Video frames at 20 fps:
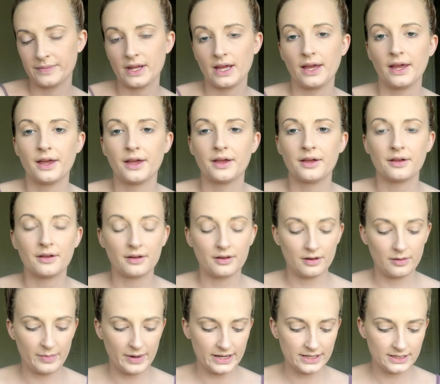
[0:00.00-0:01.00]

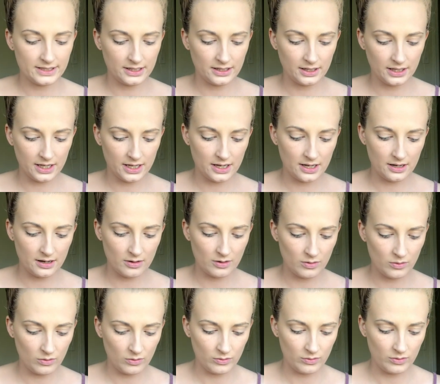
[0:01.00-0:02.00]
And basically,
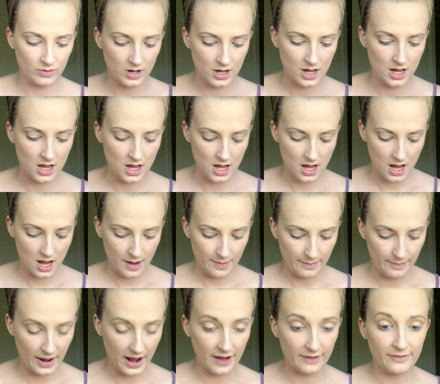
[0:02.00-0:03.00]

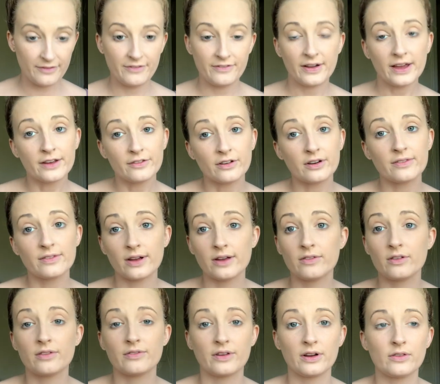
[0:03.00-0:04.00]
my
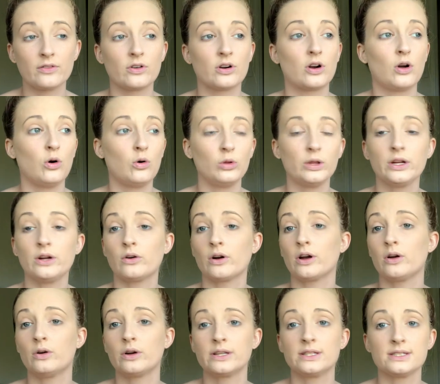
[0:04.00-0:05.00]
favorite holy
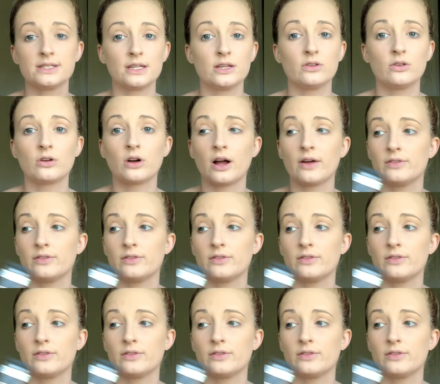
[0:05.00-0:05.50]
grail concealer.